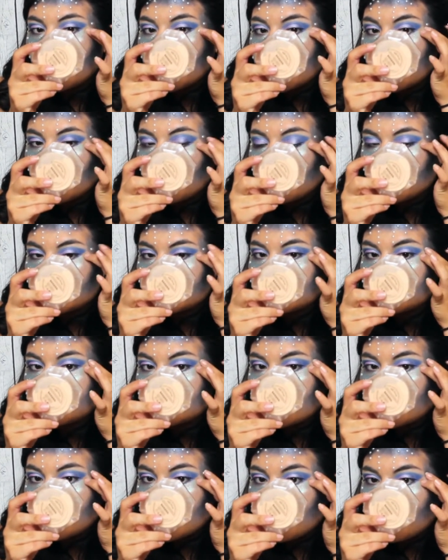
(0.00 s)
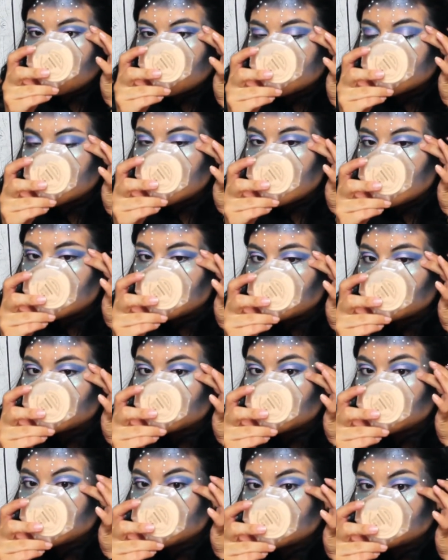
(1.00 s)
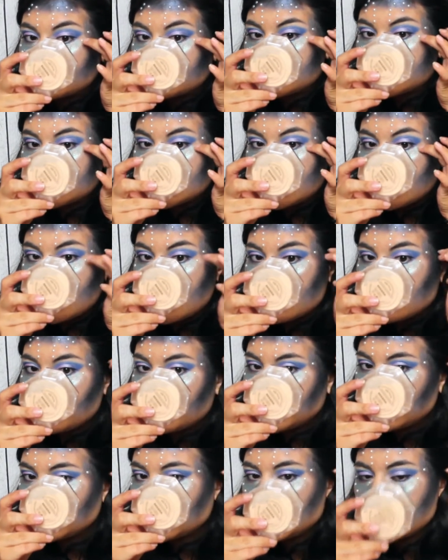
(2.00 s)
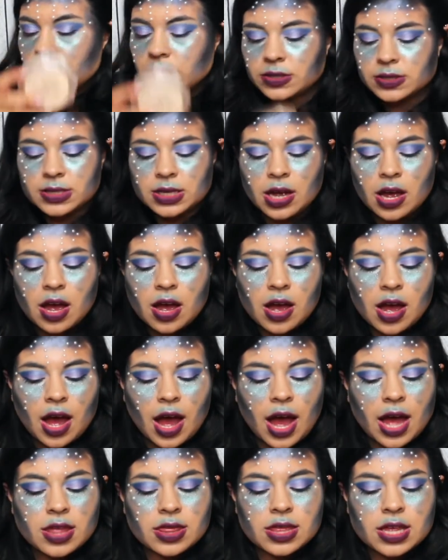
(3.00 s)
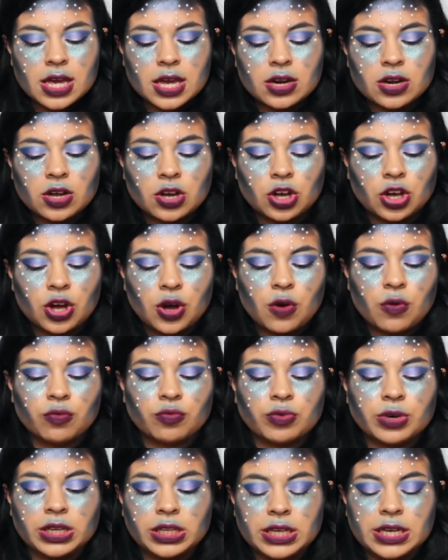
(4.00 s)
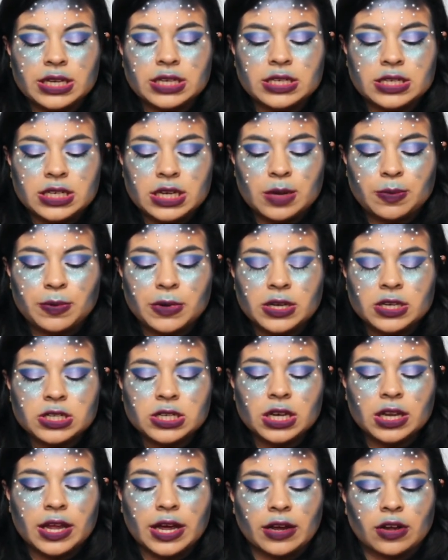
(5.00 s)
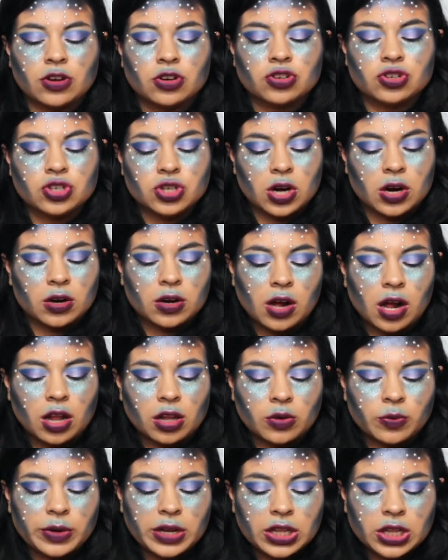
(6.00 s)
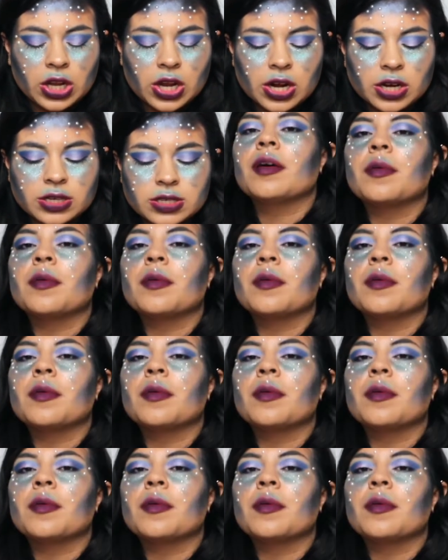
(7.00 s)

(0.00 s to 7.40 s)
And I want to start out with kind of cutesy Halloween looks and then go really deep into like dark Halloween look.